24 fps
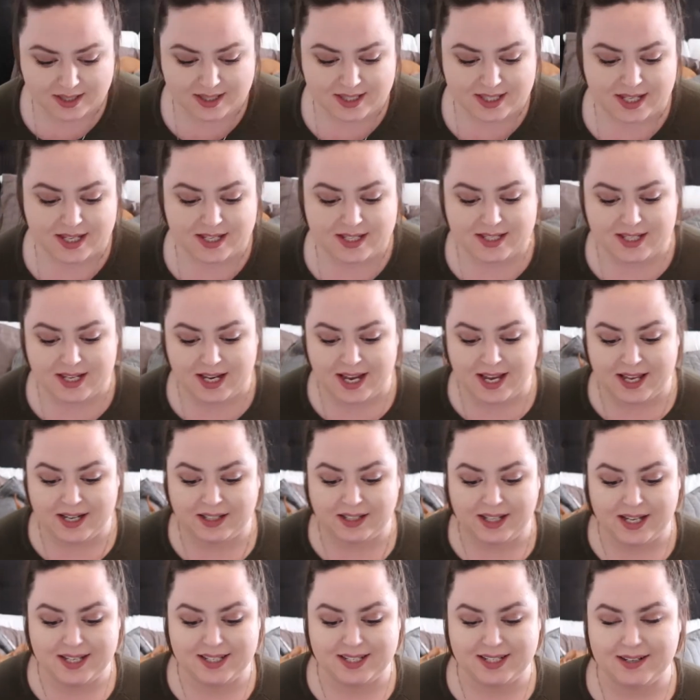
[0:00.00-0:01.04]
It says,
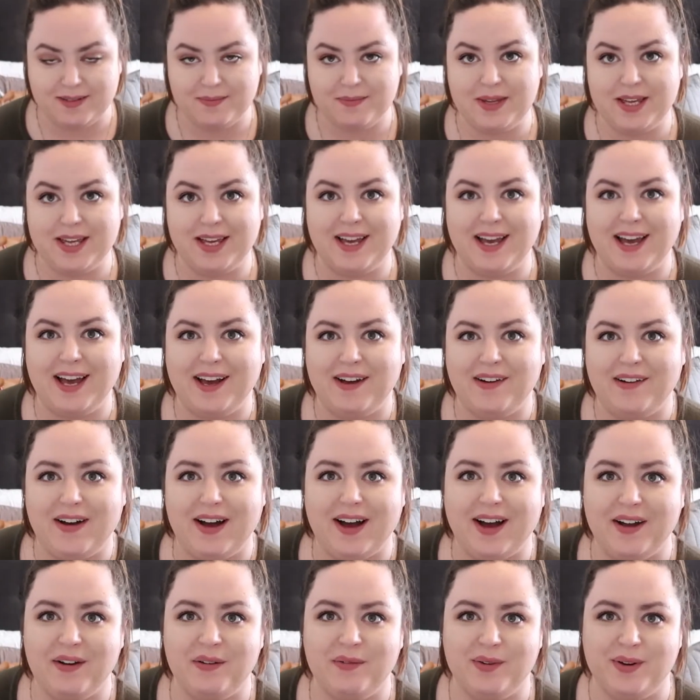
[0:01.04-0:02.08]
analyzing me, how
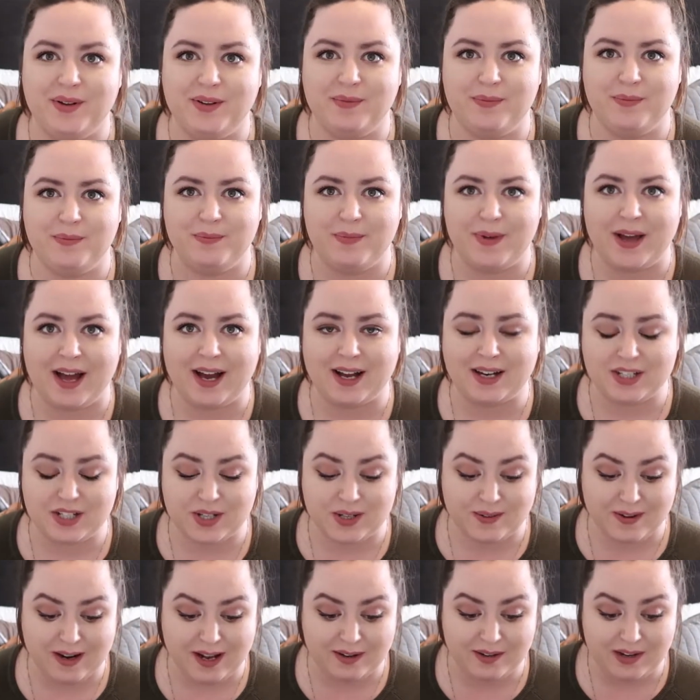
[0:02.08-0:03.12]
I would act
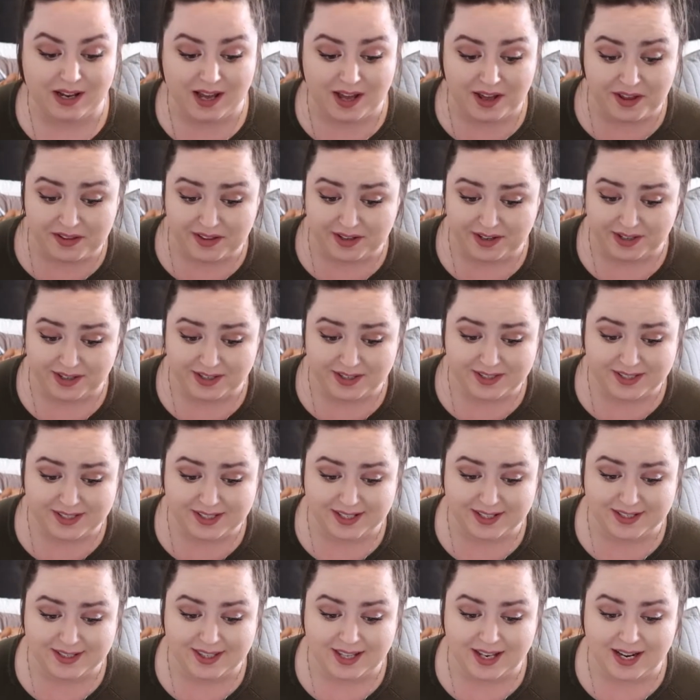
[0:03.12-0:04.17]
around others
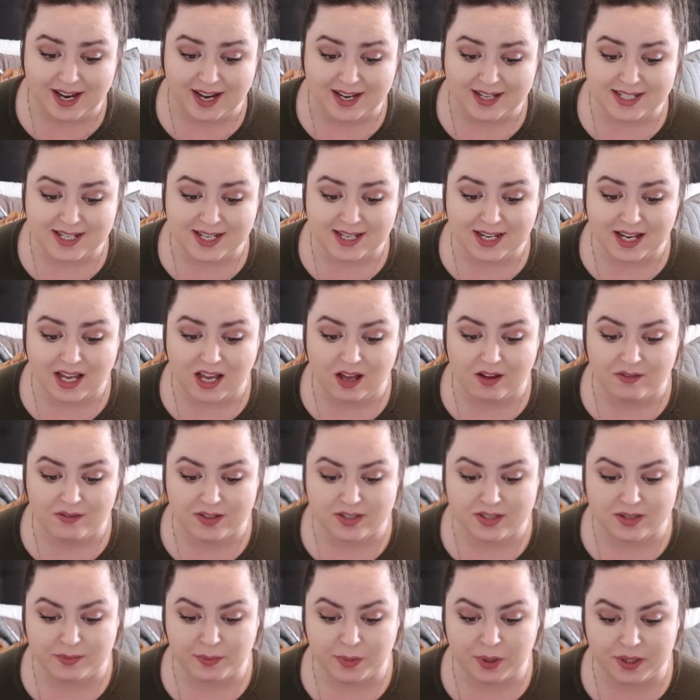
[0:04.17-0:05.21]
is that I tend to have a
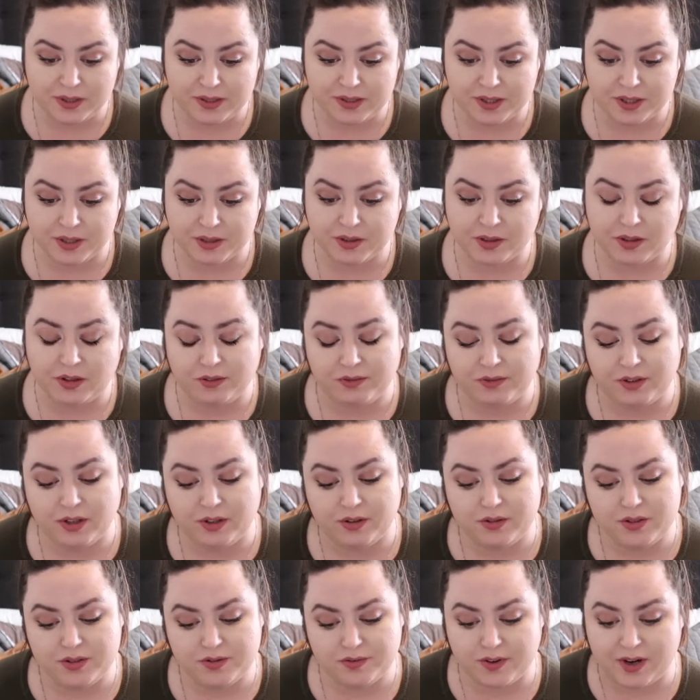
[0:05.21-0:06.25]
small circle of
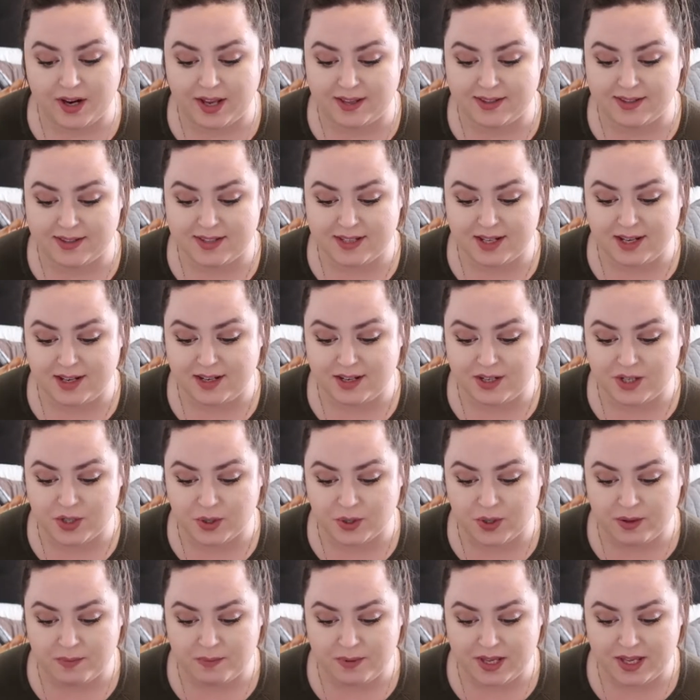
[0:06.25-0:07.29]
close friends and
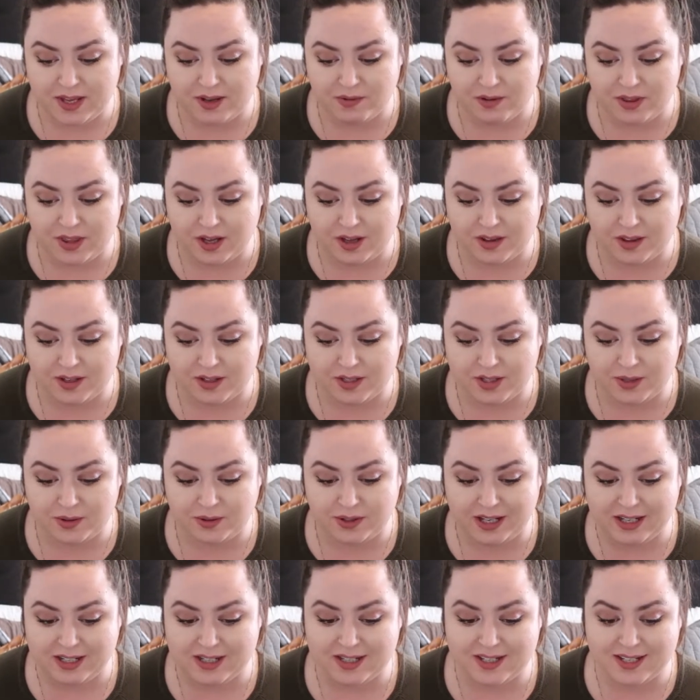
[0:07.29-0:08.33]
enjoy being with others who
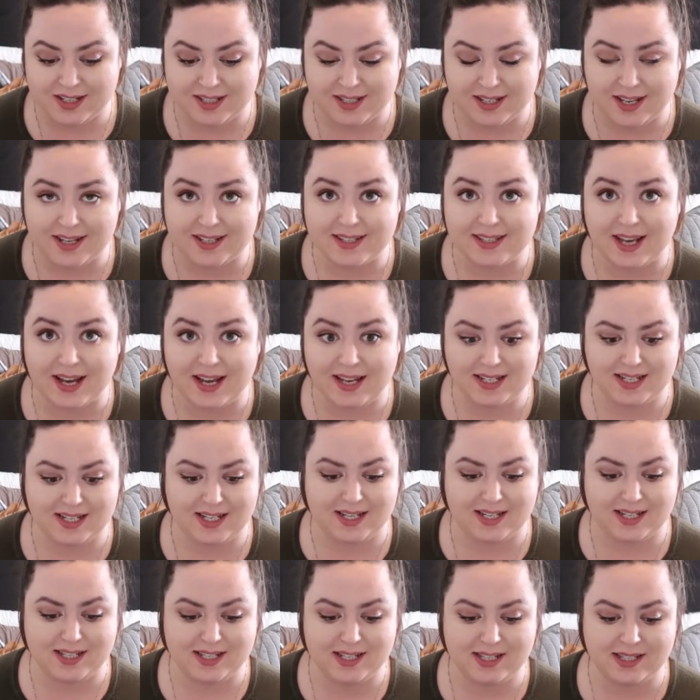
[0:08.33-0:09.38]
like to discuss
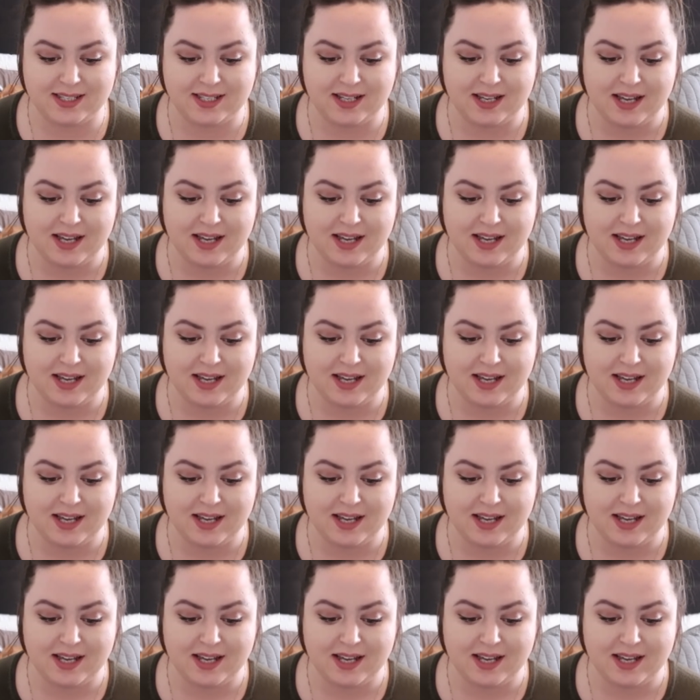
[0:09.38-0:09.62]
ideas.